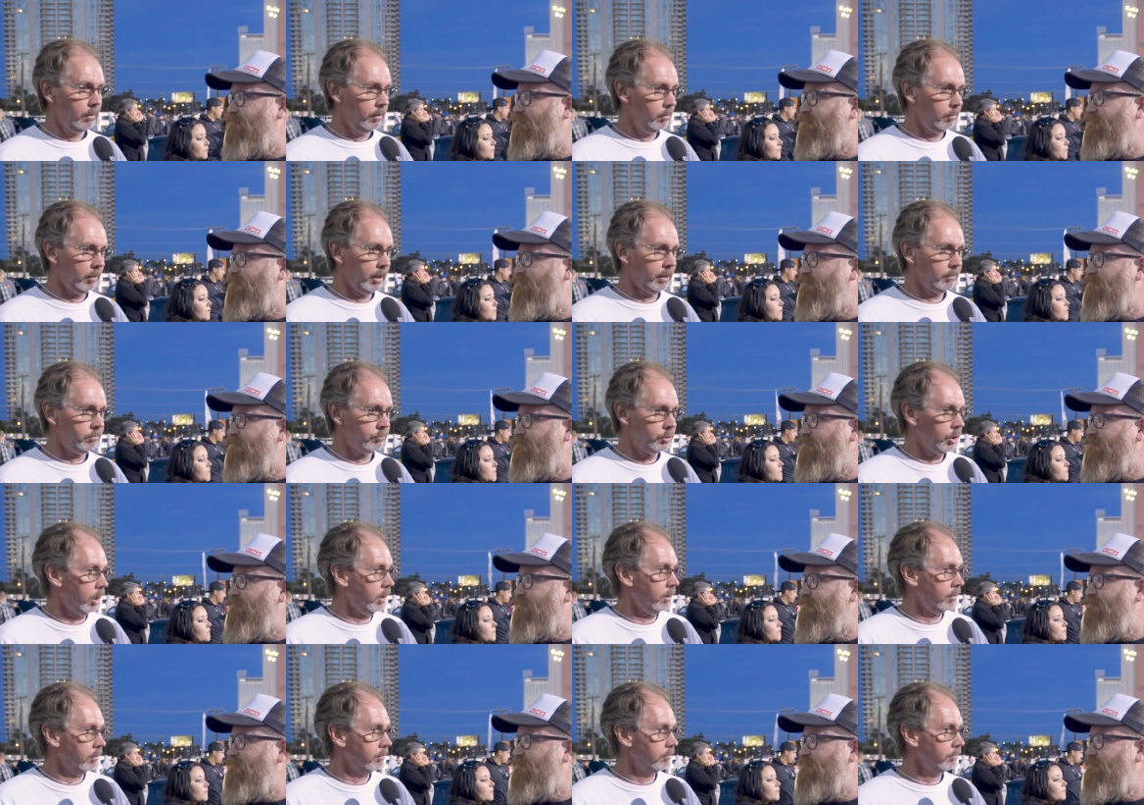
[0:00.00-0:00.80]
I'm like,
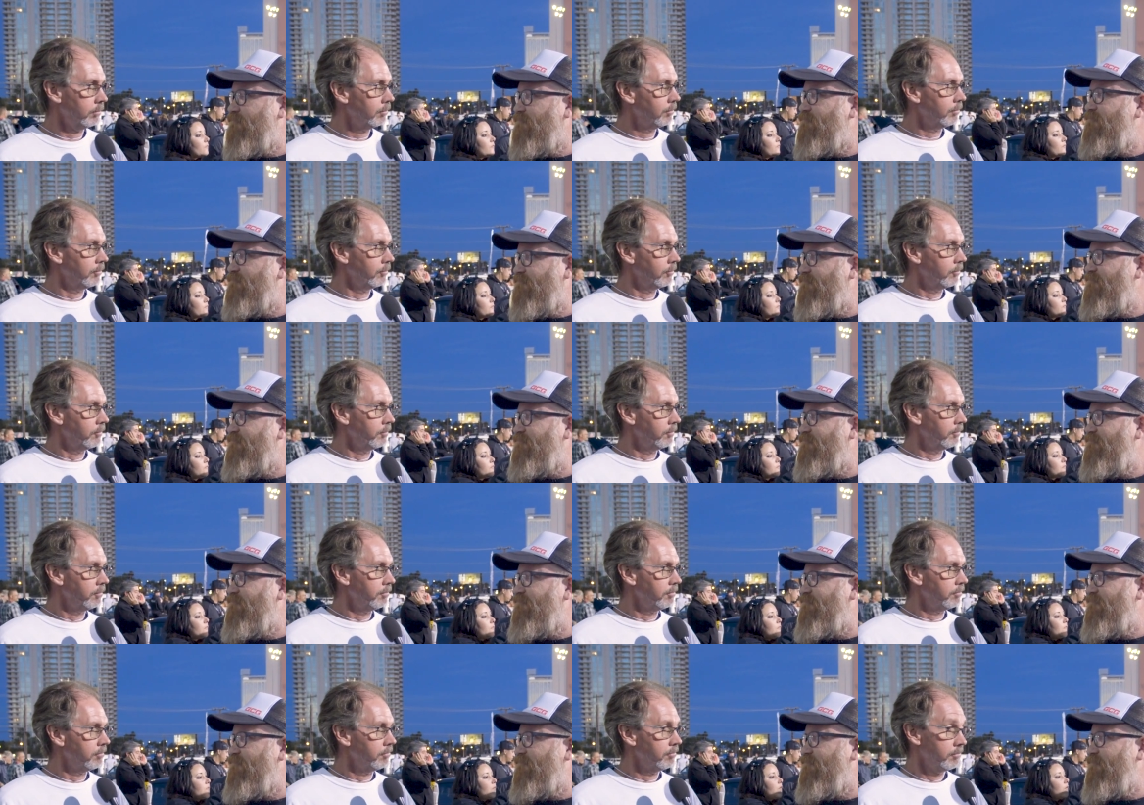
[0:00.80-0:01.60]
done.
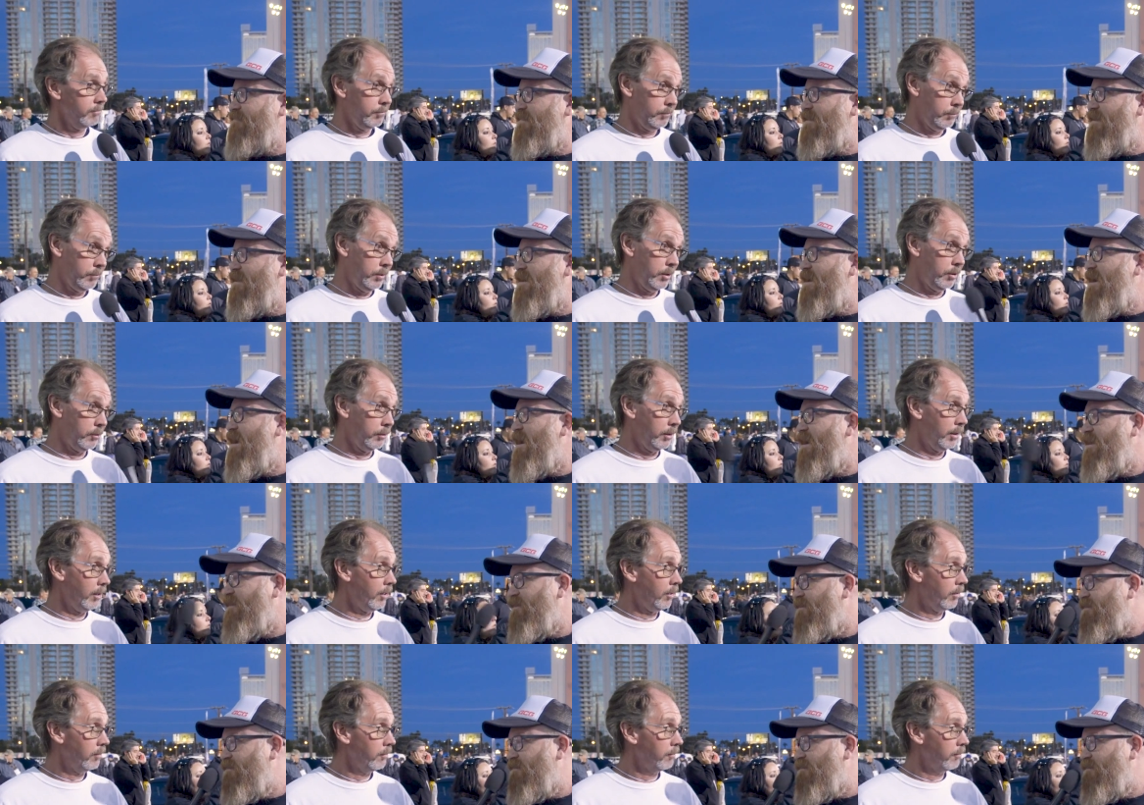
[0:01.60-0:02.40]
Here we are.